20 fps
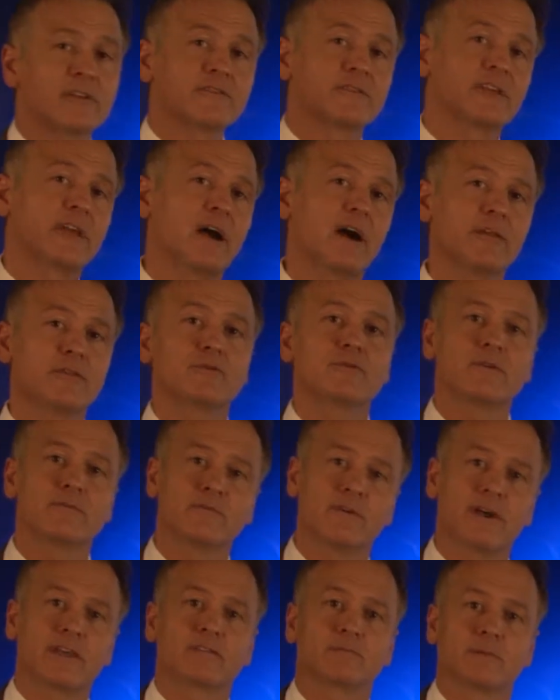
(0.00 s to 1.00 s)
this the other
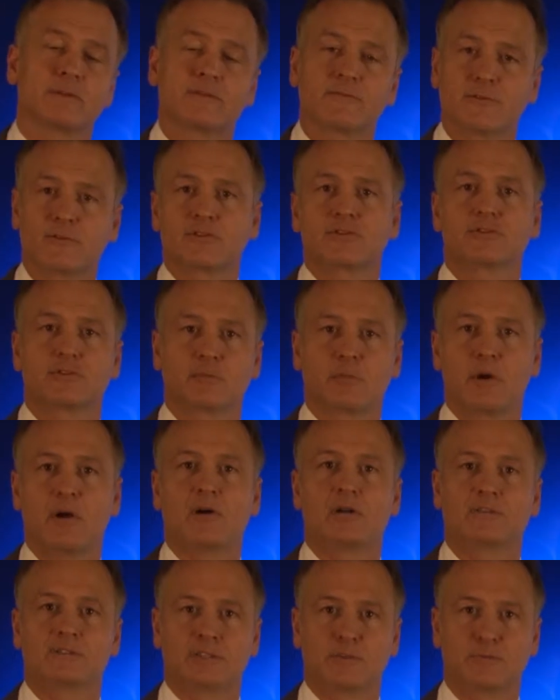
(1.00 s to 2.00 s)
investments versus your
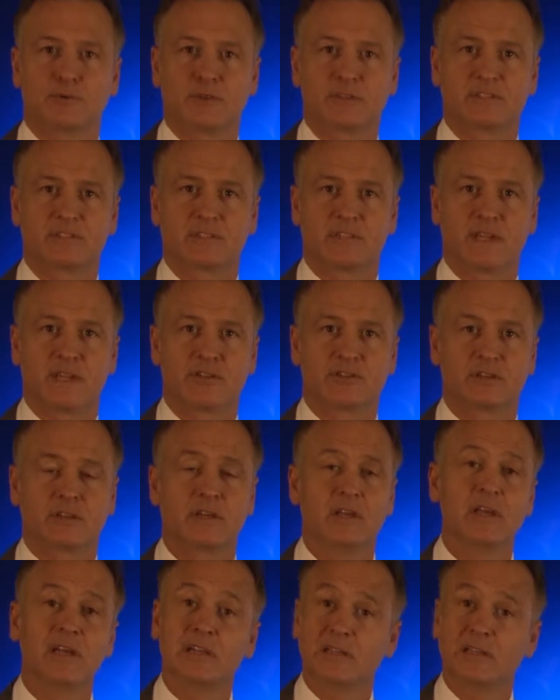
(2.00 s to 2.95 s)
policy presentation.